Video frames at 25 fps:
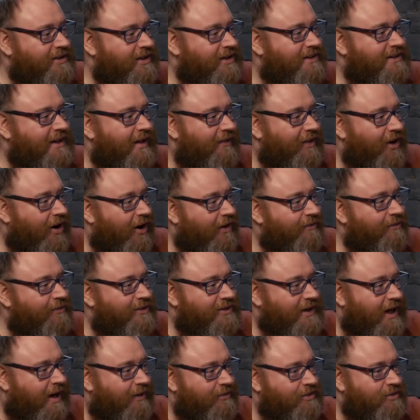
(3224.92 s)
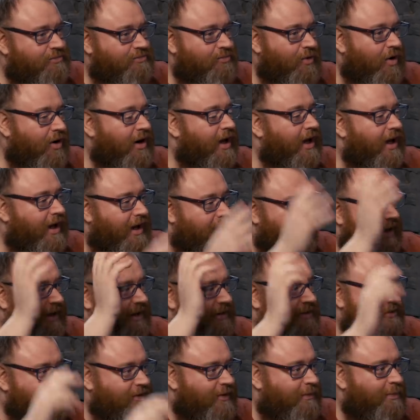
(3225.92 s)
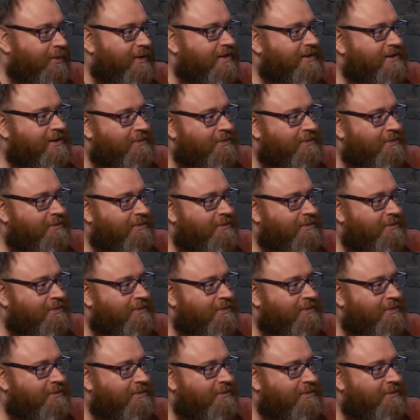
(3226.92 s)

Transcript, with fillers: turns out the Eiffel Tower is a rocket that goes off into